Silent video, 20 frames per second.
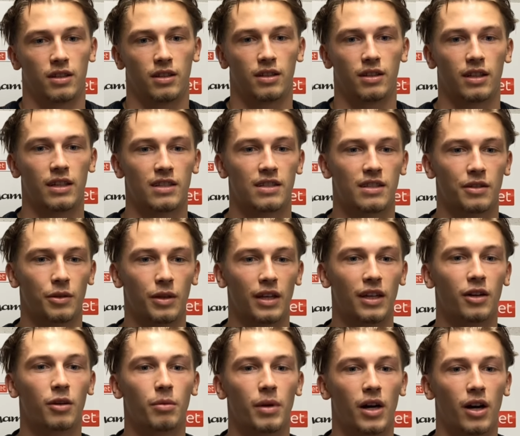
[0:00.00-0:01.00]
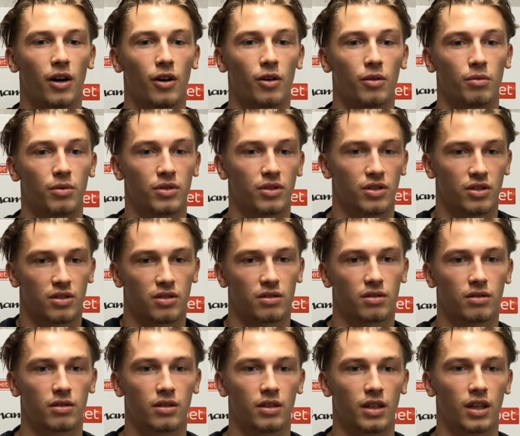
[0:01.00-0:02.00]
there's still a little bit of hope. We're just
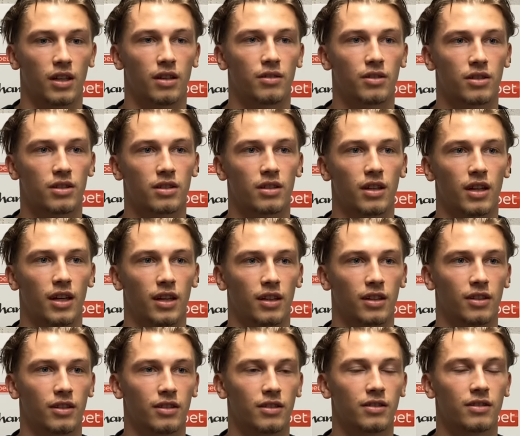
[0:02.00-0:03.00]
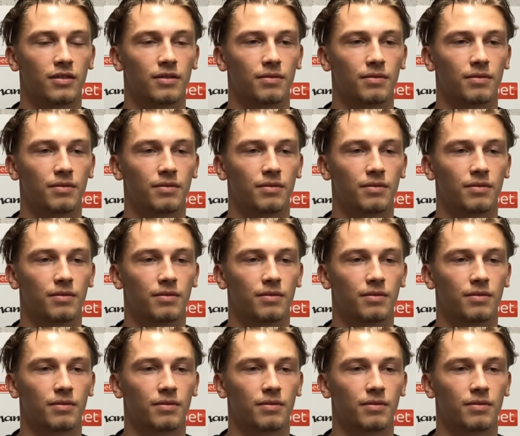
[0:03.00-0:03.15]
hanging on.